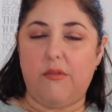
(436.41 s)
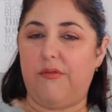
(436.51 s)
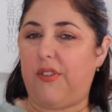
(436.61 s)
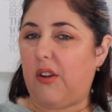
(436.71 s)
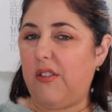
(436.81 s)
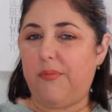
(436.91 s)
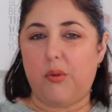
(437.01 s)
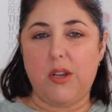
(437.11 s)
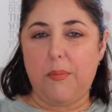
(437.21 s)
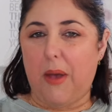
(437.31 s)
very
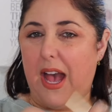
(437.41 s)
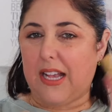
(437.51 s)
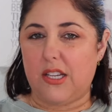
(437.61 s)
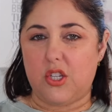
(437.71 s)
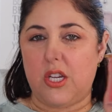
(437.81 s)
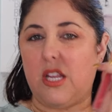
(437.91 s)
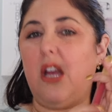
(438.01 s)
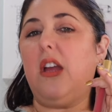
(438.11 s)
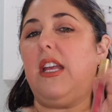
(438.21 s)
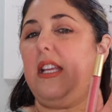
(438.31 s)
pretty packaging
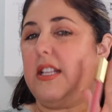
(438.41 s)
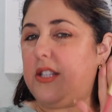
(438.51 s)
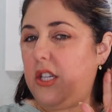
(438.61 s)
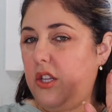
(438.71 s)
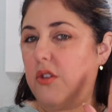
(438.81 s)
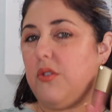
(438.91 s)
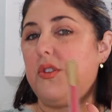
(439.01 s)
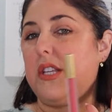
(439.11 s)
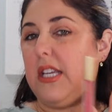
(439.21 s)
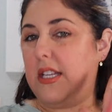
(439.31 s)
easy to
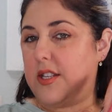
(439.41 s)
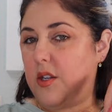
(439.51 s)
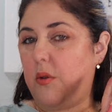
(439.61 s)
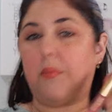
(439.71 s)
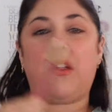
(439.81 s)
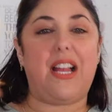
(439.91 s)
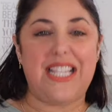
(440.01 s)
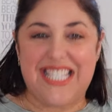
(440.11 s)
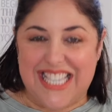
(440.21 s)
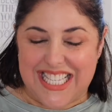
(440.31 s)
use, easy to apply,
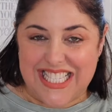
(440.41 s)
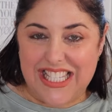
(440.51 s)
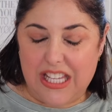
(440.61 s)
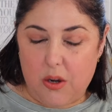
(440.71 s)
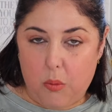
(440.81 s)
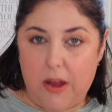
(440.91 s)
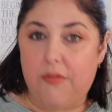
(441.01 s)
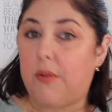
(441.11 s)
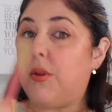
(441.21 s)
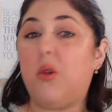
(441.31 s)
doesn't get away
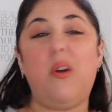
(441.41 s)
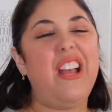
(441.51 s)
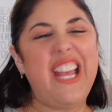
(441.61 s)
from you.